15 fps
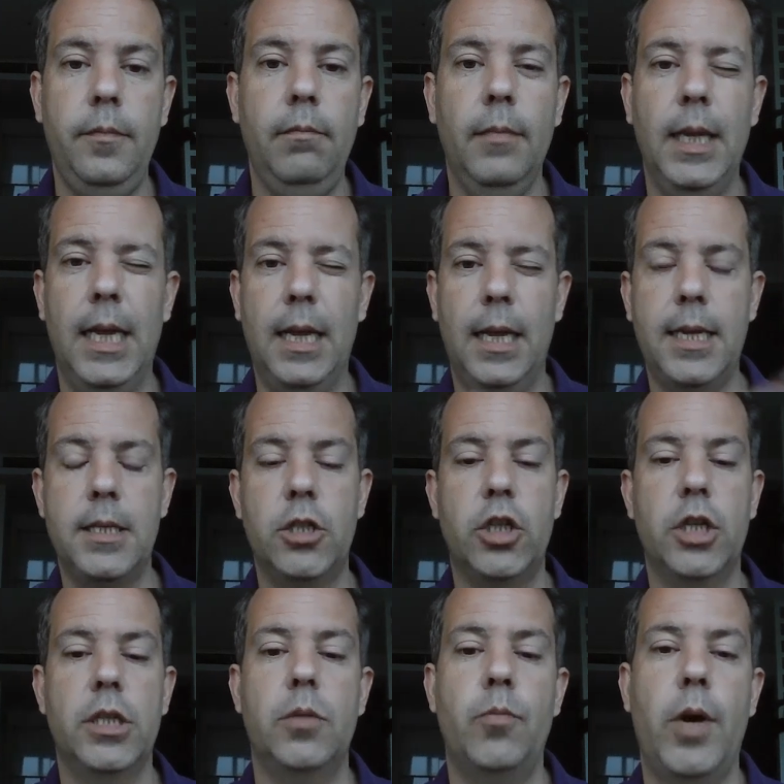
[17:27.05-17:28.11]
Let's just
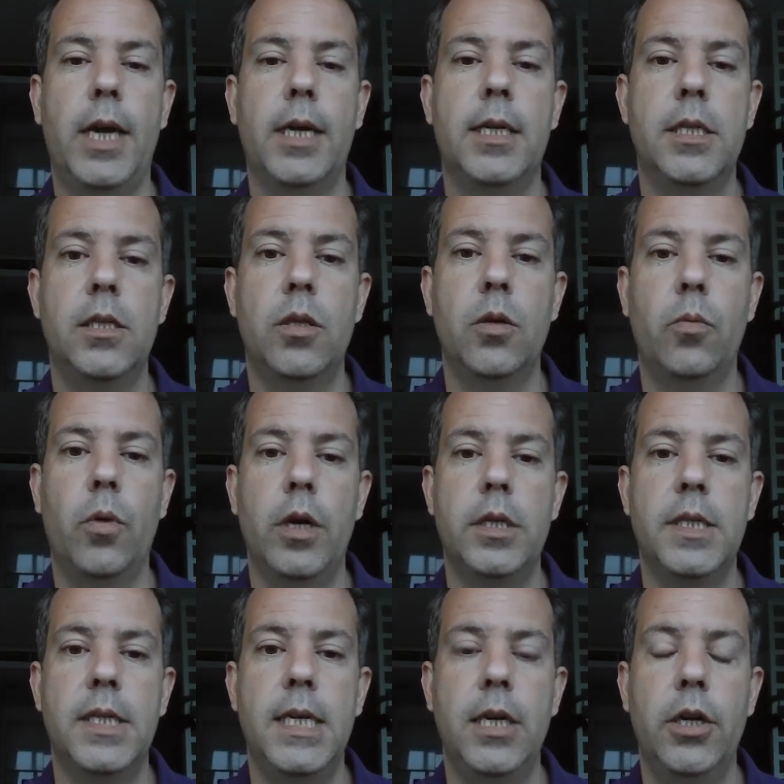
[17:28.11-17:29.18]
practice the words
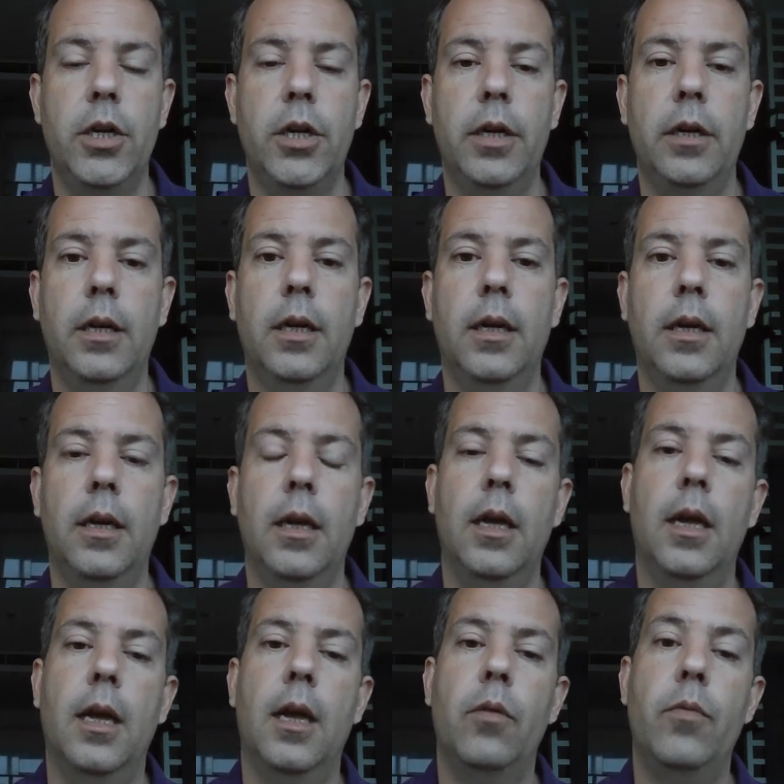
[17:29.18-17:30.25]
here.
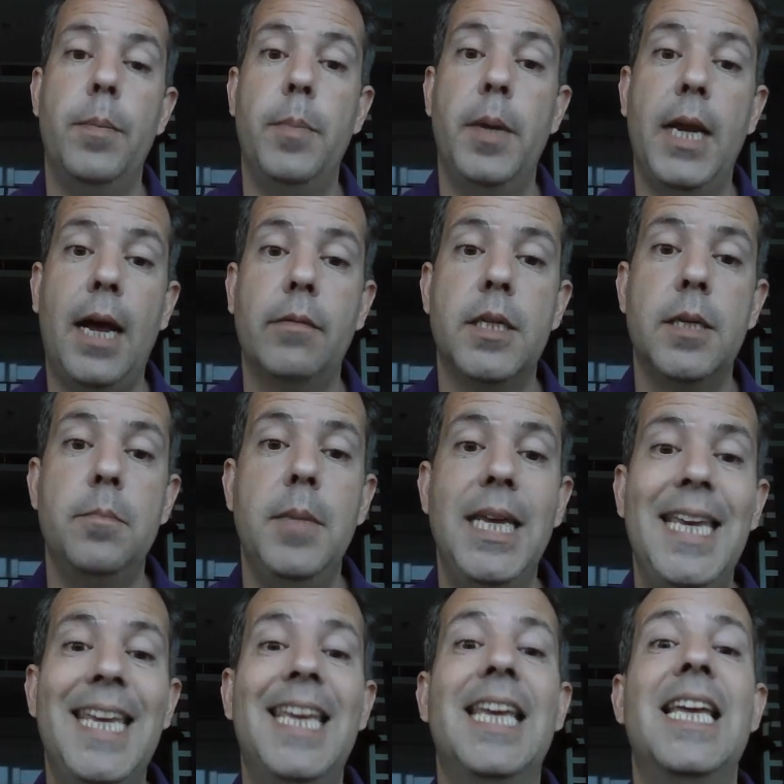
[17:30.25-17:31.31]
Repeat after me.
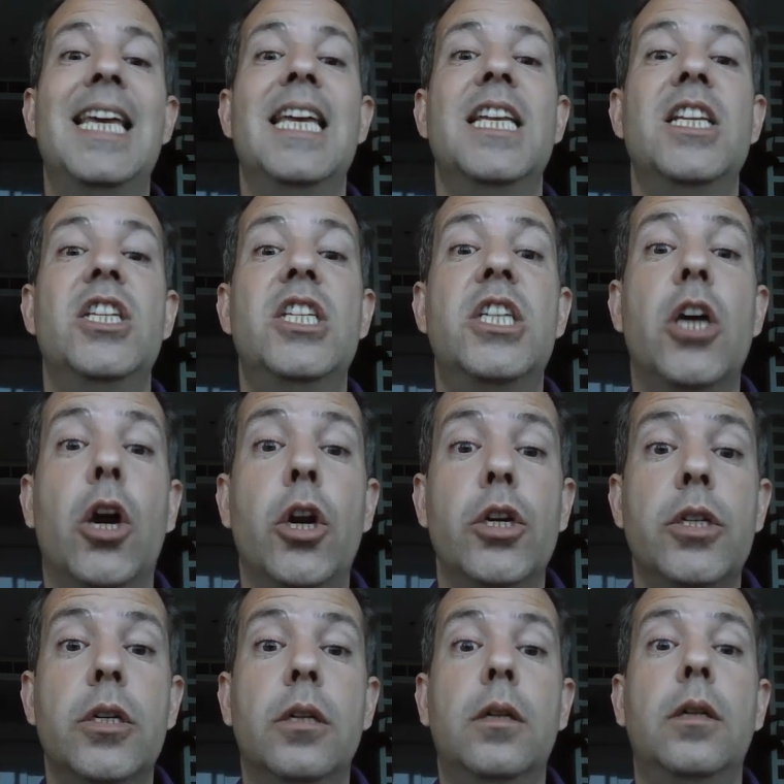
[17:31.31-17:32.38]

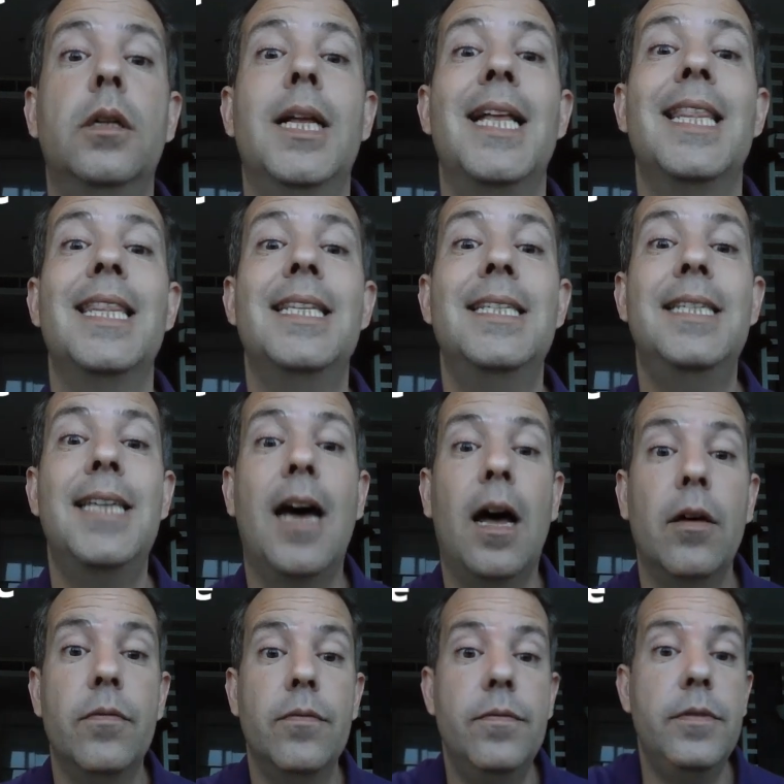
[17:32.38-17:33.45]
Turtle
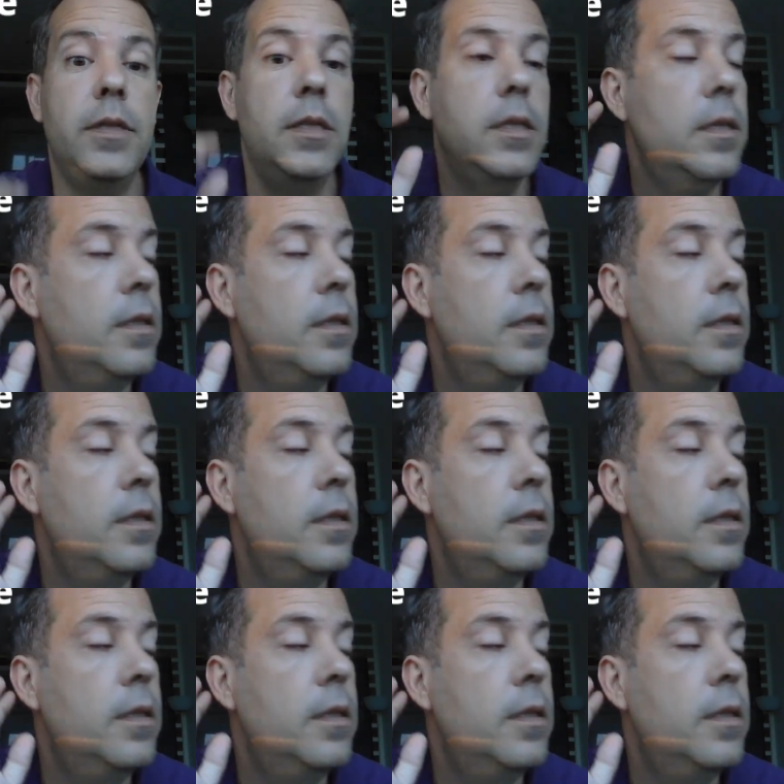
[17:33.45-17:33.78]
doves.